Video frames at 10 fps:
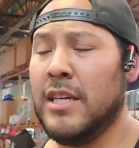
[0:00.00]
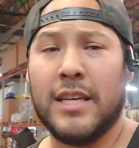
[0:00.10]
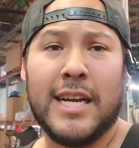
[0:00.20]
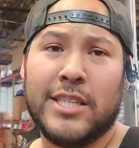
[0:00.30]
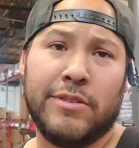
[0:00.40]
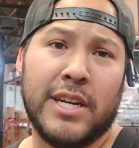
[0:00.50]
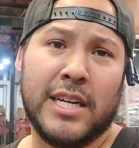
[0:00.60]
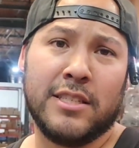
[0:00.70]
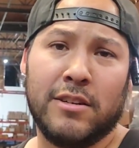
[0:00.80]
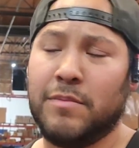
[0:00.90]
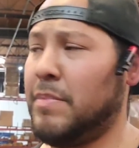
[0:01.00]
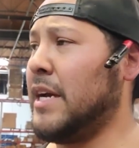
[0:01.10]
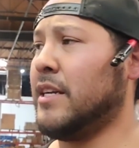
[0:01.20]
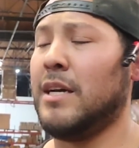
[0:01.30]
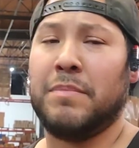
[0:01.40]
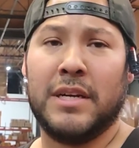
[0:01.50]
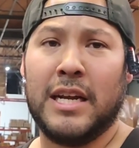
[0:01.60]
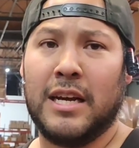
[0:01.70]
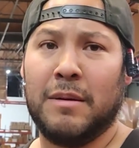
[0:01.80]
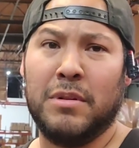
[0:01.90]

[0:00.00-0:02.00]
The guys already kind of started packing up, and I